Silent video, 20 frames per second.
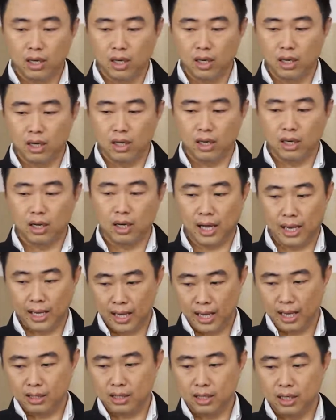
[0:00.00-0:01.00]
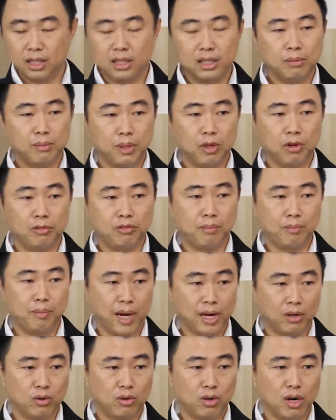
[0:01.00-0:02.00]
I had a little bit of a
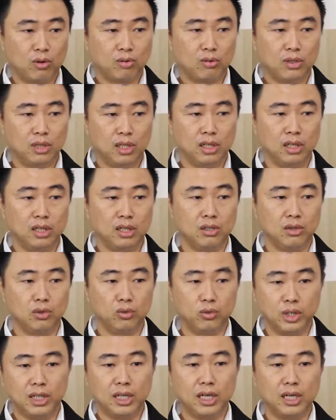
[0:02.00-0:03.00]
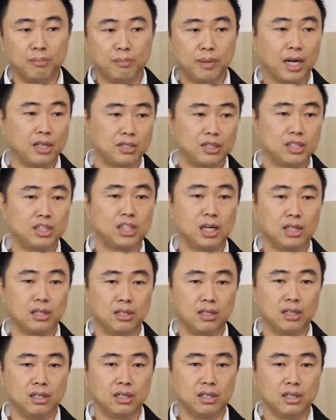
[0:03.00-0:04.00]
background in reading BaZi chart
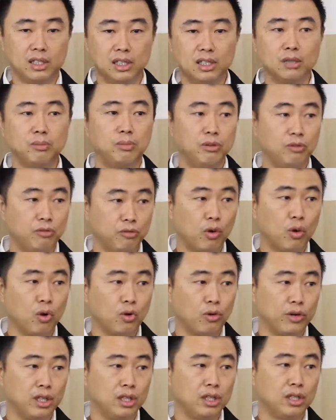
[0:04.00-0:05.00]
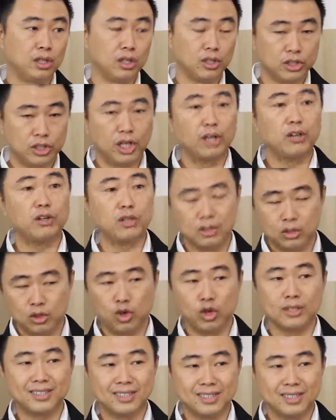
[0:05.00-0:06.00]
a year before already.
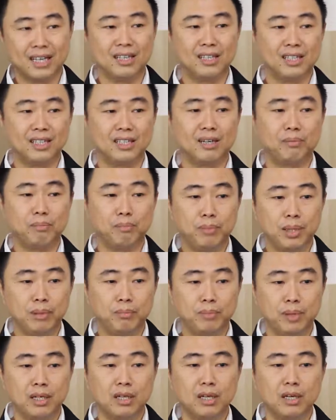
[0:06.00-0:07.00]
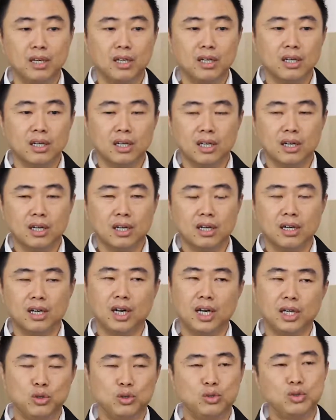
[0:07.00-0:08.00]
Actually, studied a bit, but
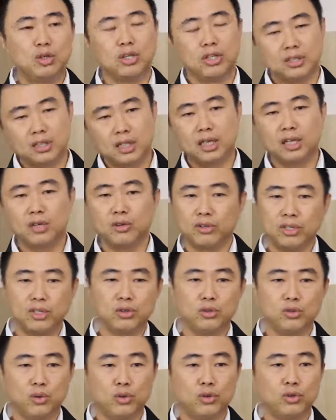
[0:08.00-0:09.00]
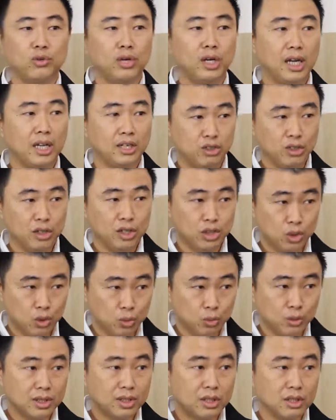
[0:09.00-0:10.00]
like usual, I study already, you don't really actually
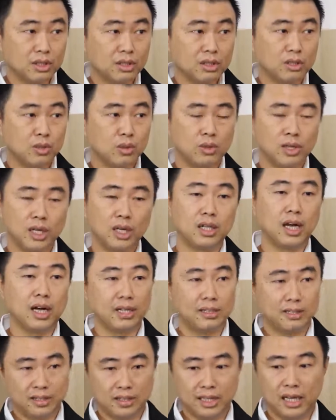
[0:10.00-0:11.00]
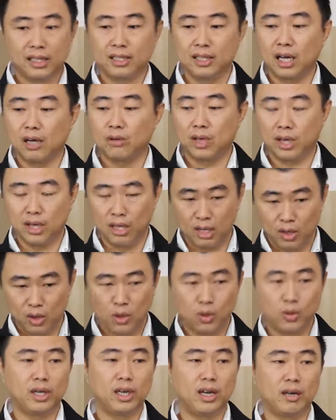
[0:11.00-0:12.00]
use it. So then I sat down and
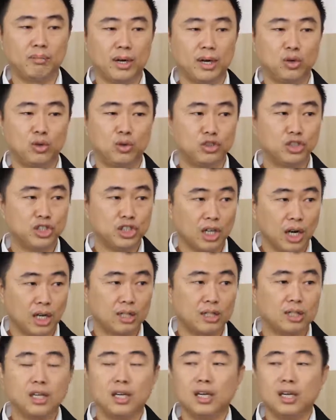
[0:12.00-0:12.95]
looked at my own chart,